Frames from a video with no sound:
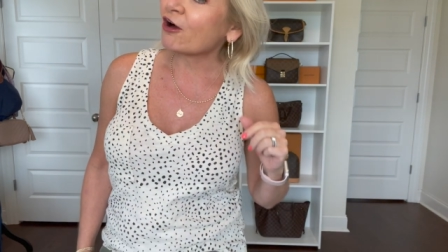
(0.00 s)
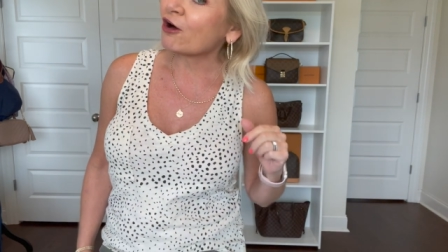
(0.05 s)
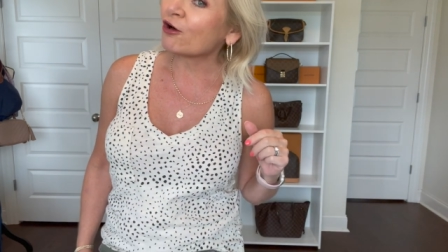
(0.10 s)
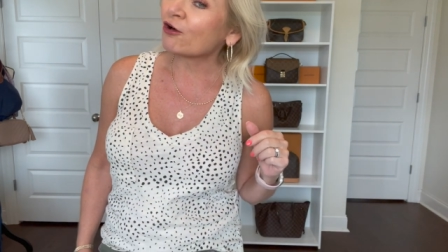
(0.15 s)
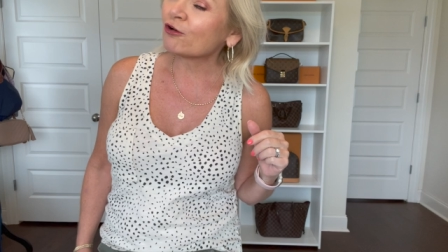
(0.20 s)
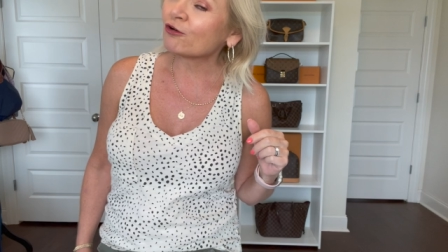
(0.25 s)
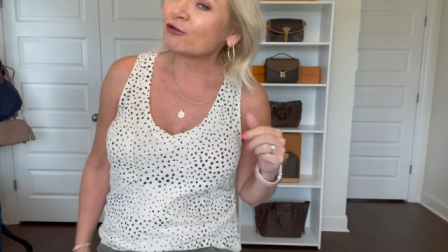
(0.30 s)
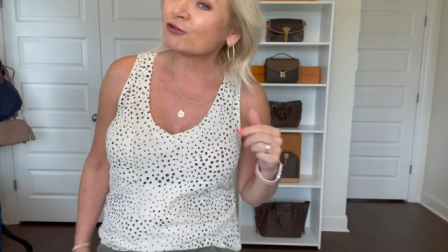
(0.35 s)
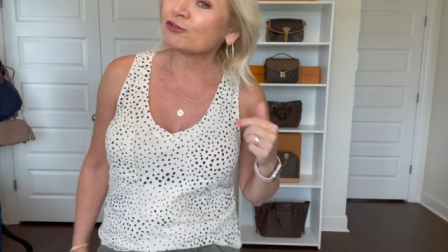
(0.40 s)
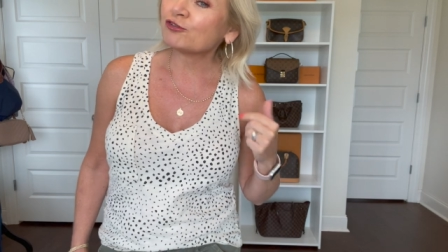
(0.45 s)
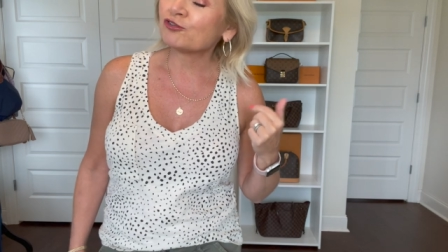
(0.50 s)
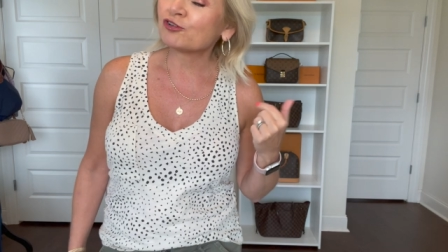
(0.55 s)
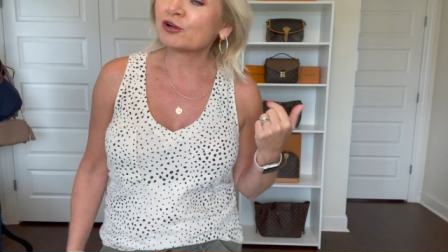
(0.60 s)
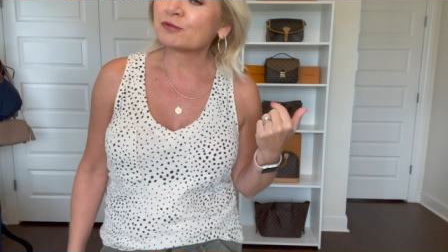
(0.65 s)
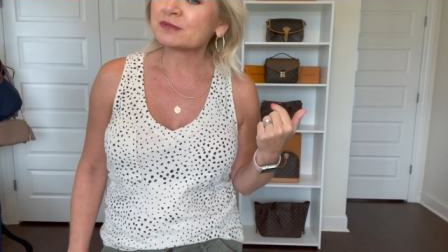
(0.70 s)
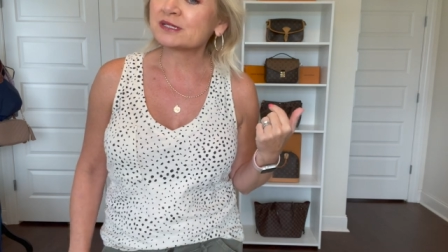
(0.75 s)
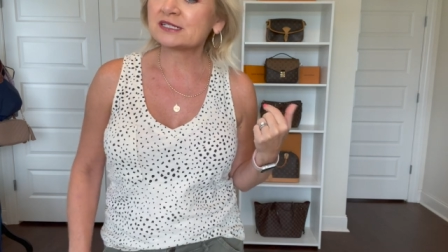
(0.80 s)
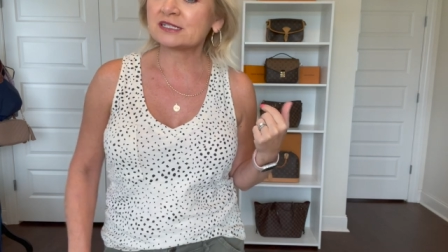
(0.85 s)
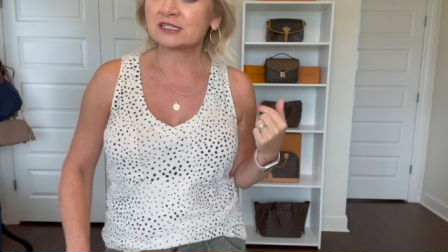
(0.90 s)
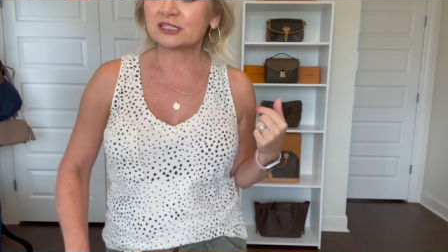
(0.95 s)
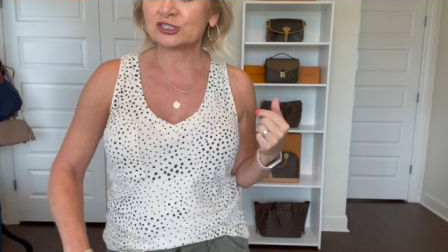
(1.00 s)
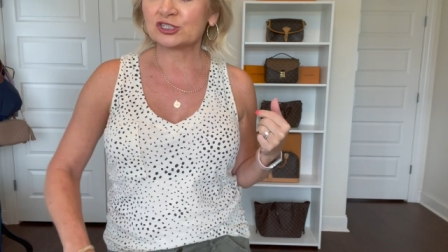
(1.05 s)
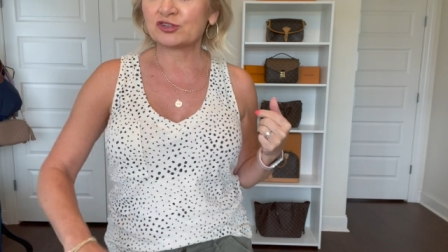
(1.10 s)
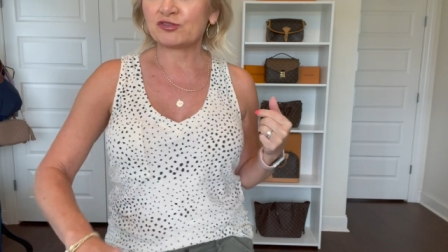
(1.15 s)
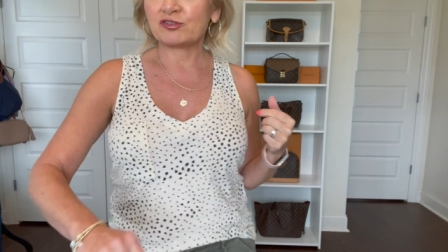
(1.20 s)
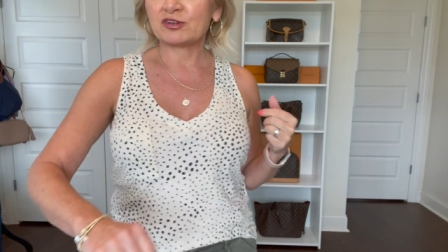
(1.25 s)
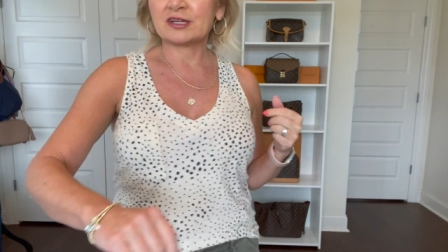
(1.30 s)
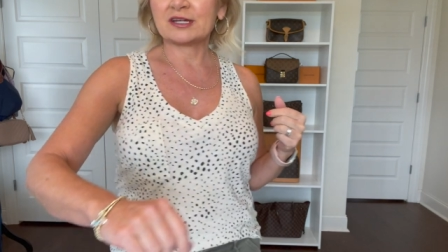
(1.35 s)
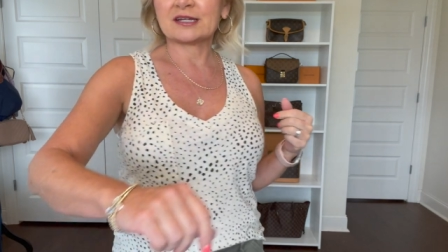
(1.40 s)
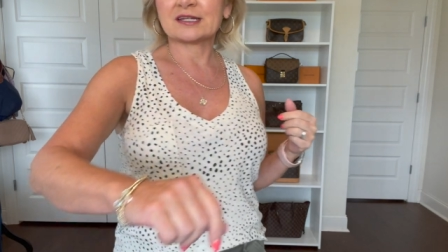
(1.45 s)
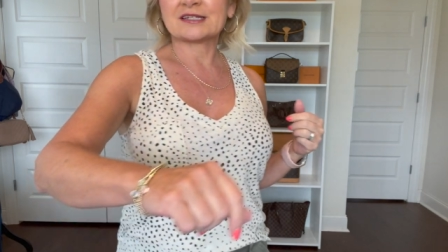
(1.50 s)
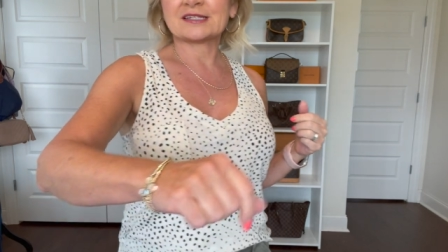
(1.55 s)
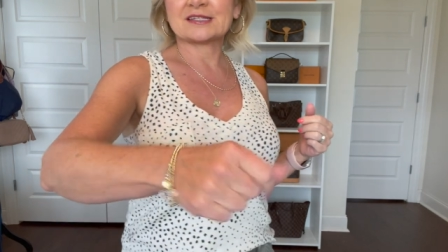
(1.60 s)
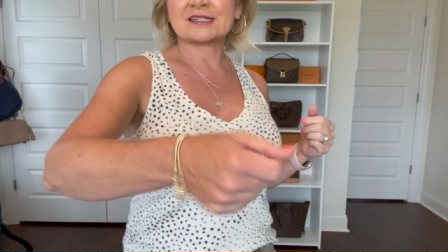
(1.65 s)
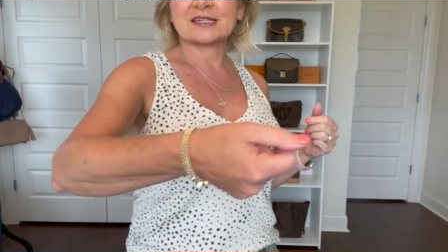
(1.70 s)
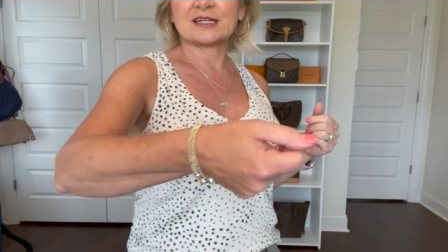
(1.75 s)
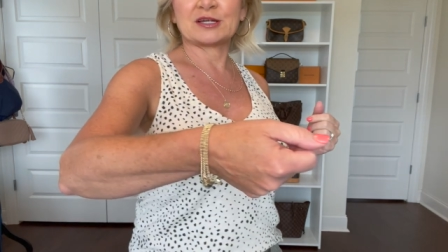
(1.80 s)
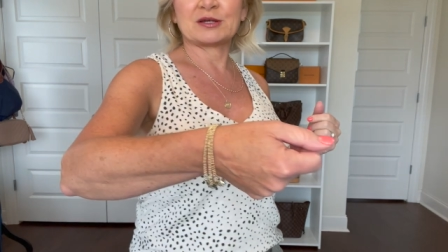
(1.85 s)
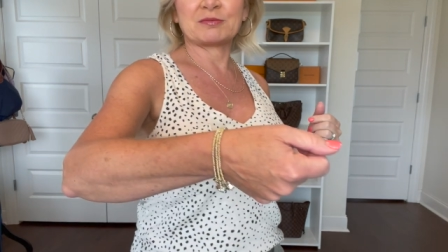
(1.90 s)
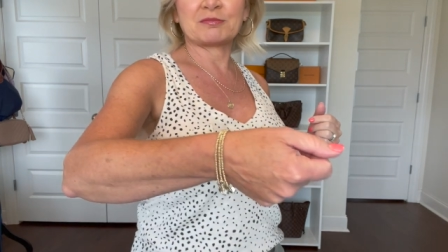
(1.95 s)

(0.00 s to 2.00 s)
old from Stitch Fix